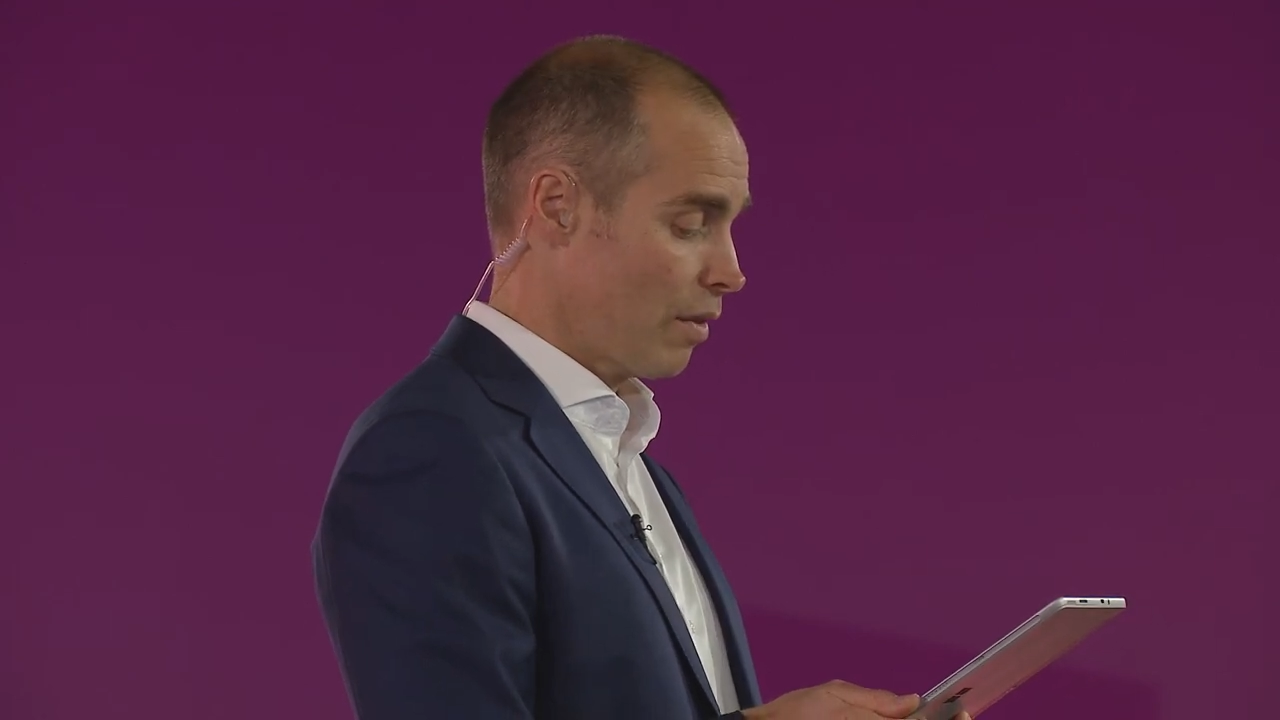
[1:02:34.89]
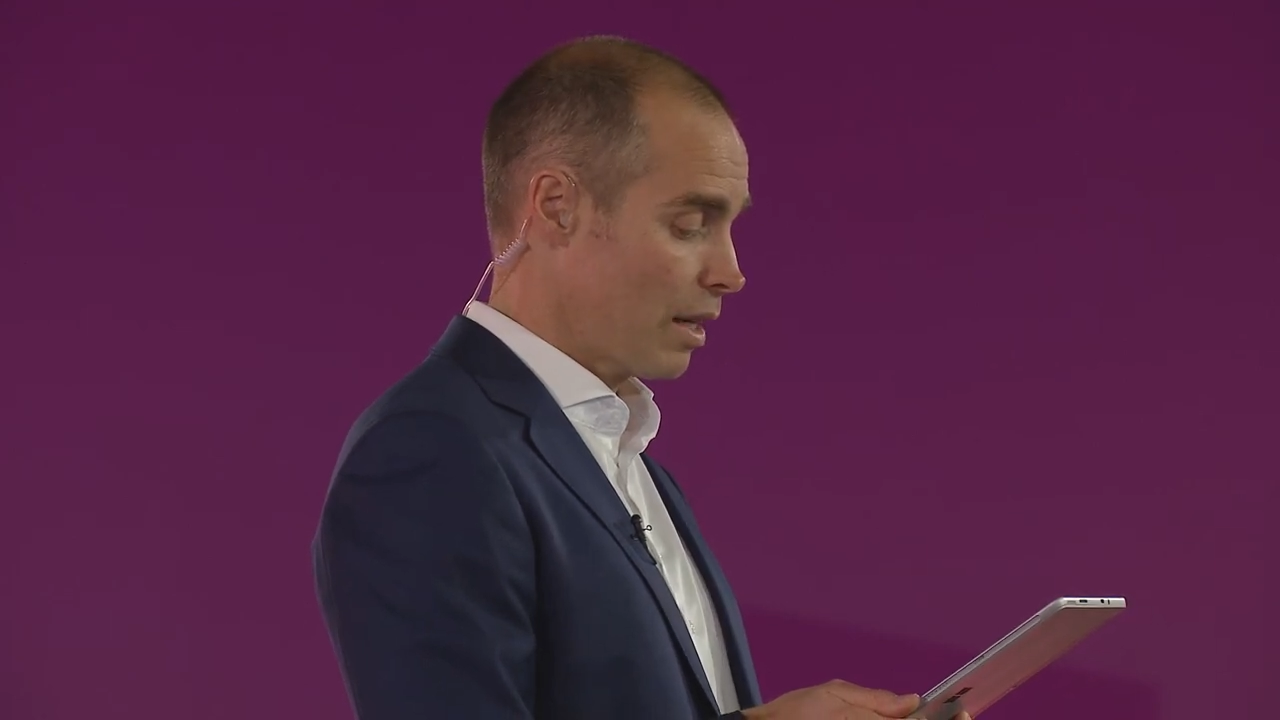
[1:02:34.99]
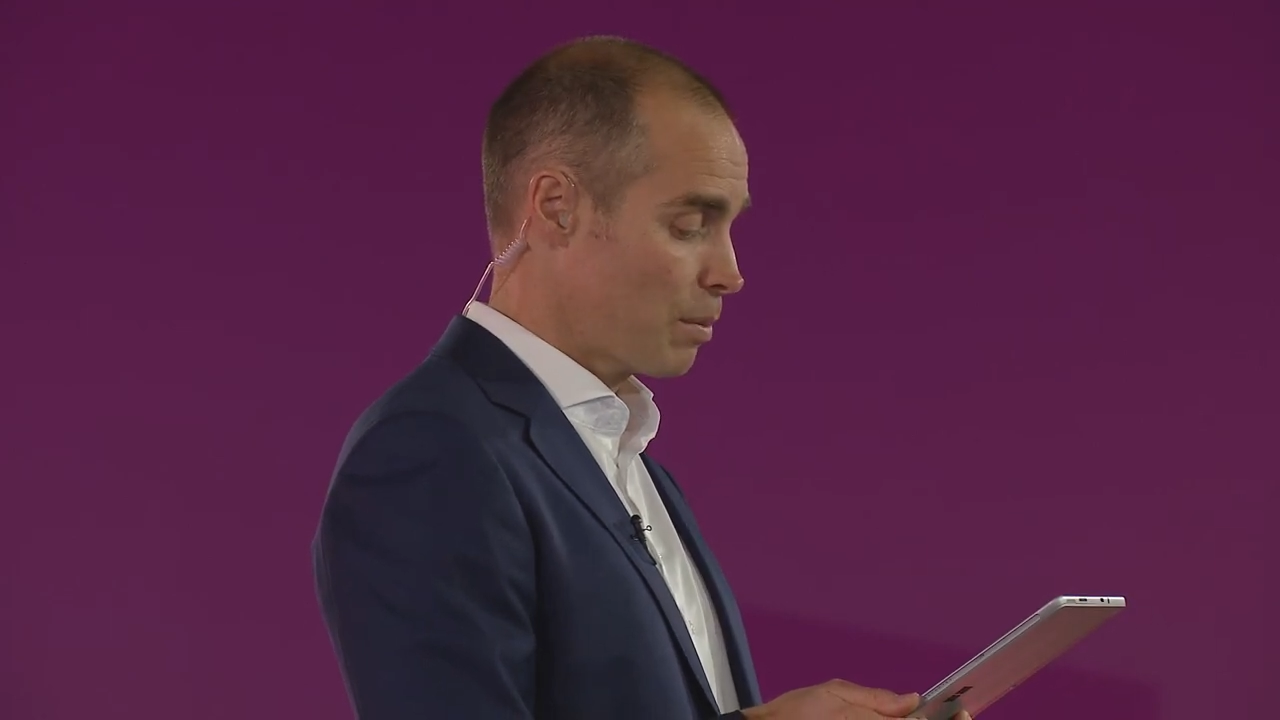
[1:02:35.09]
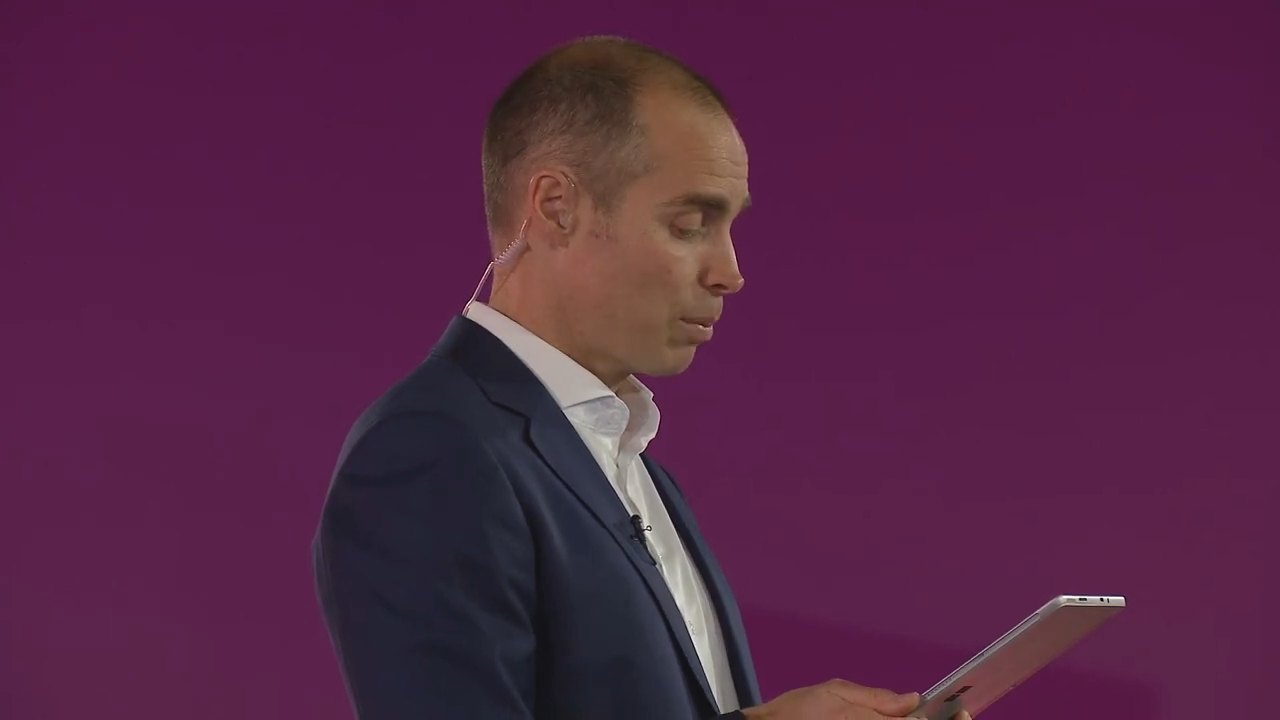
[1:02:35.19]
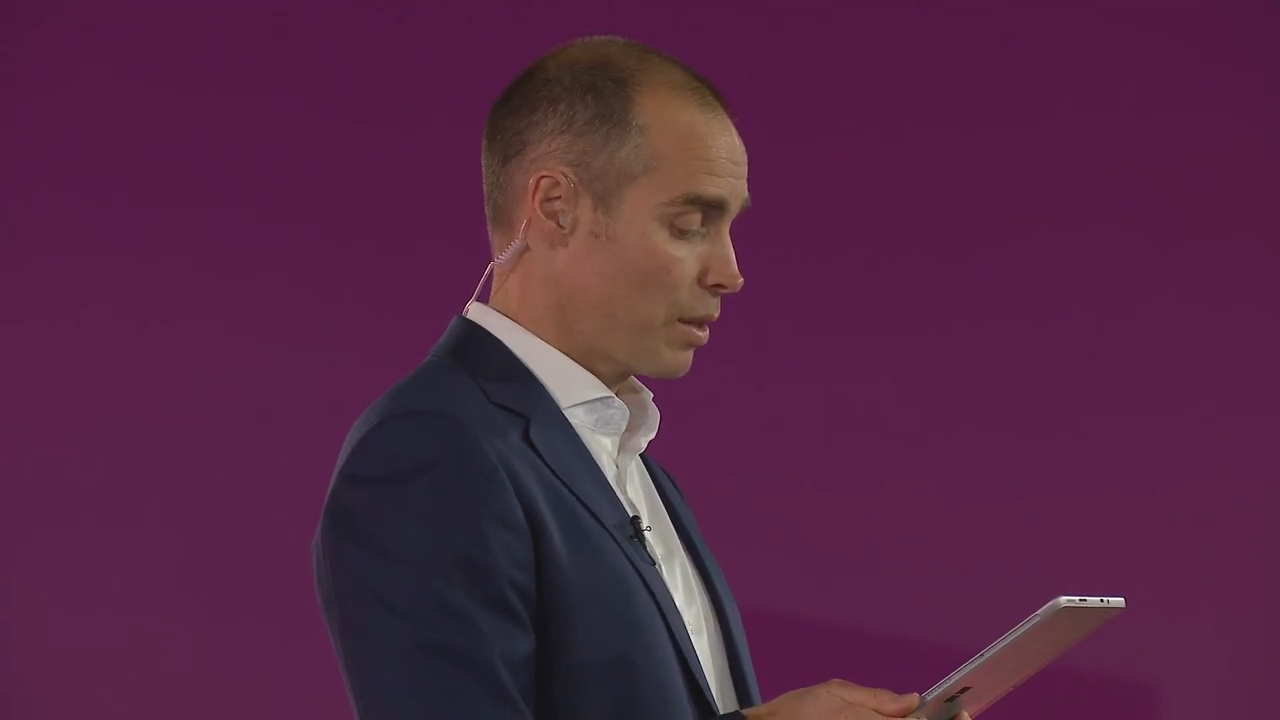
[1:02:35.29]

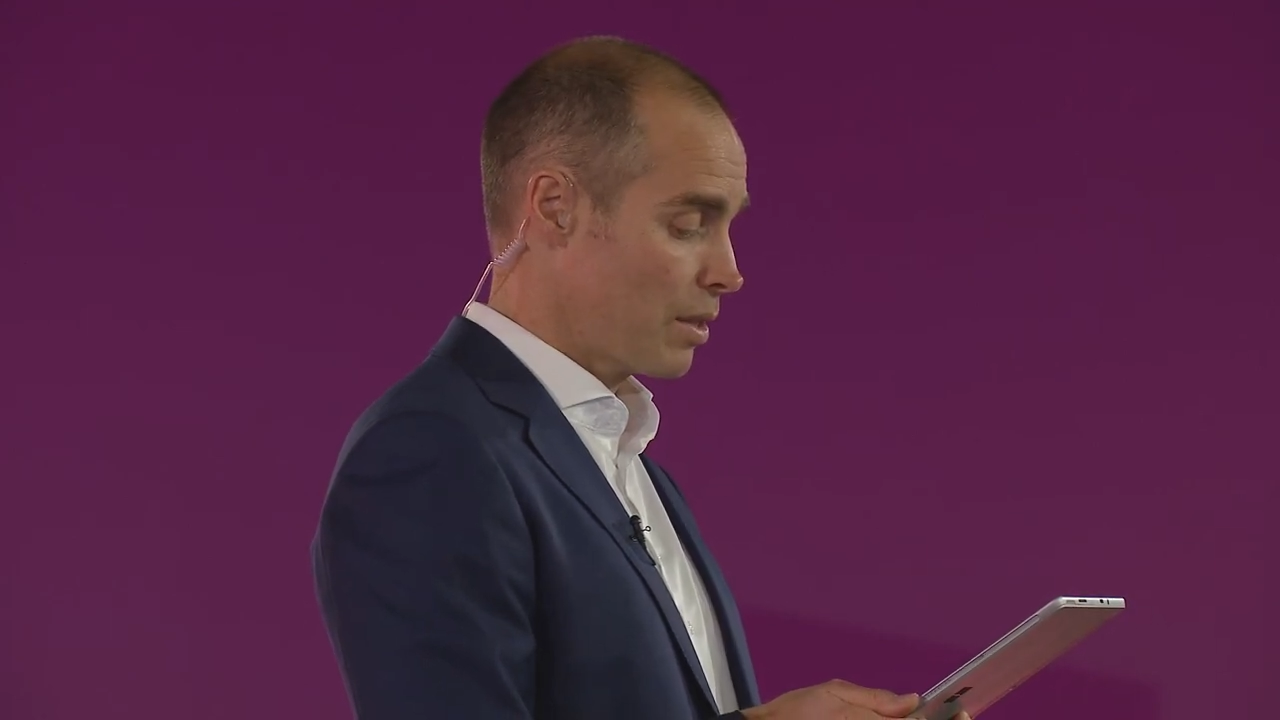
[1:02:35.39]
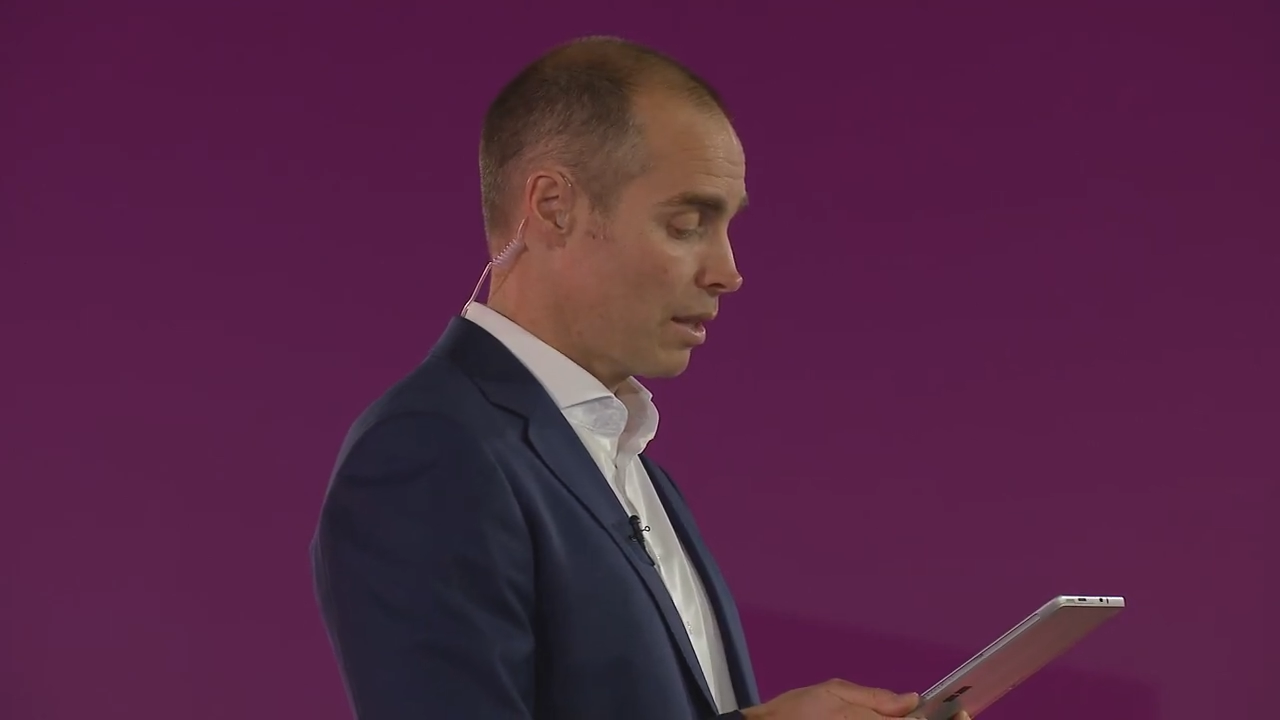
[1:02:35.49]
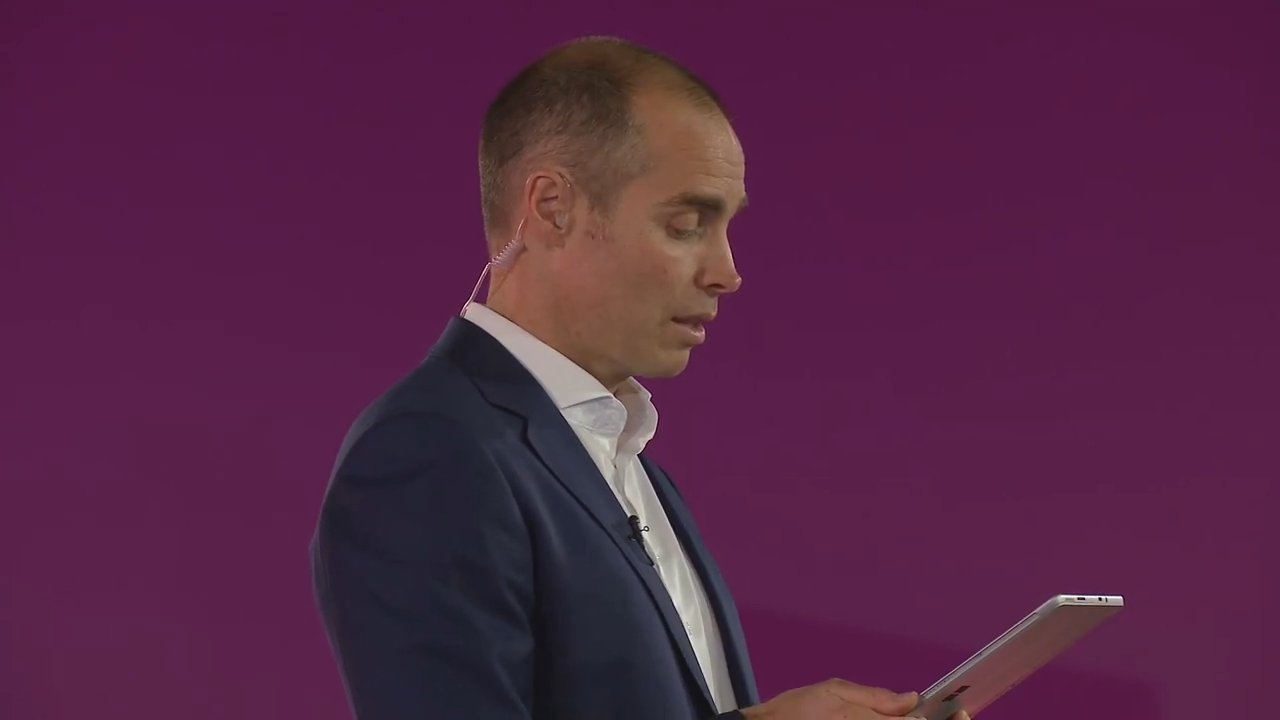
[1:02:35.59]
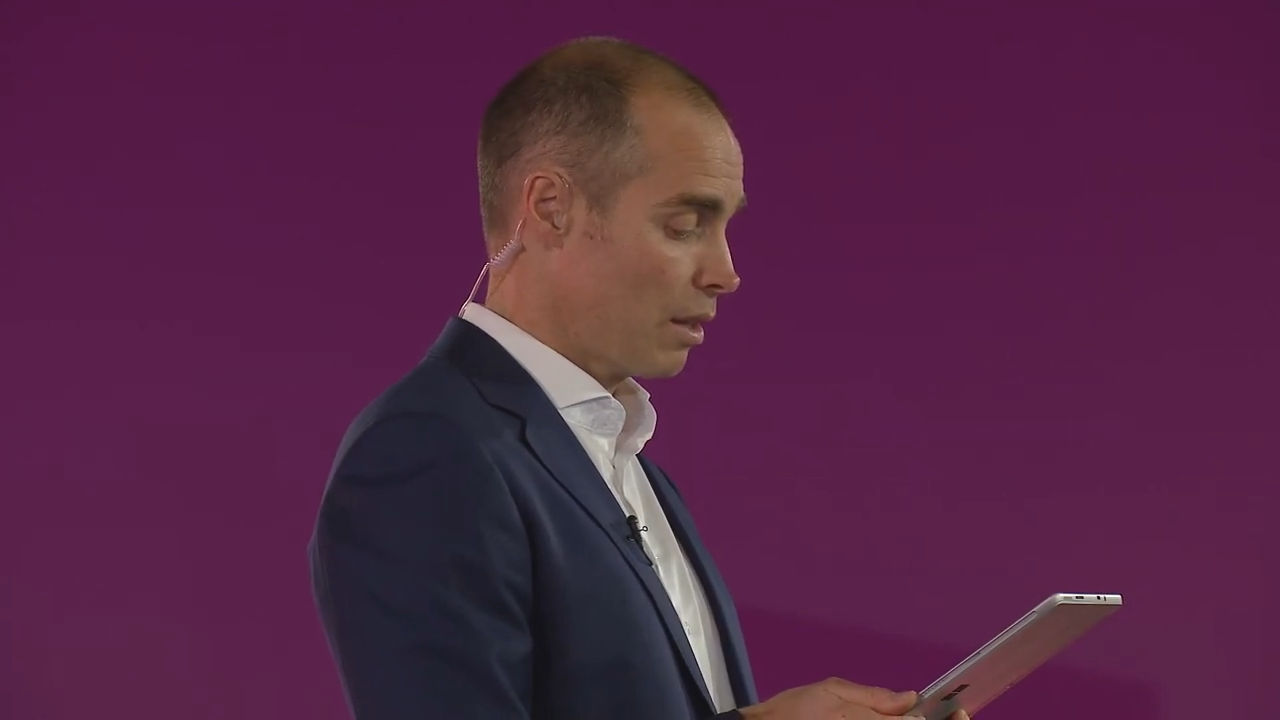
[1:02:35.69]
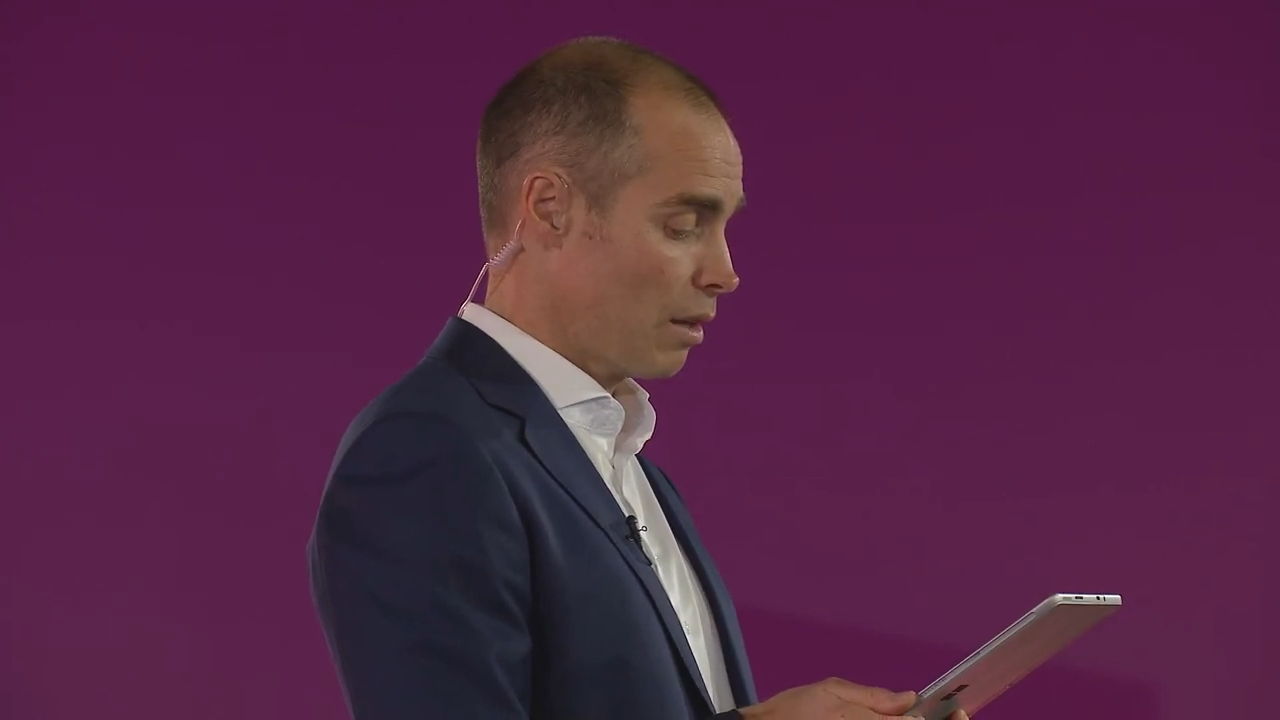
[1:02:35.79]
Vice President